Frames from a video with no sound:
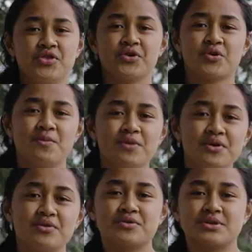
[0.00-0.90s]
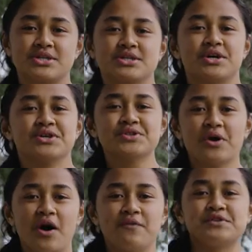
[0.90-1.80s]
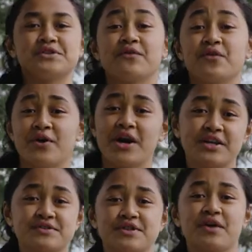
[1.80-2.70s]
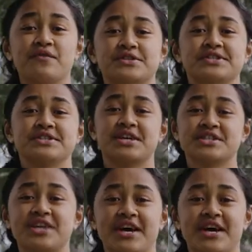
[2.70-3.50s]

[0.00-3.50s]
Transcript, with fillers: The Cromwell Youth Trust also offers a variety of services such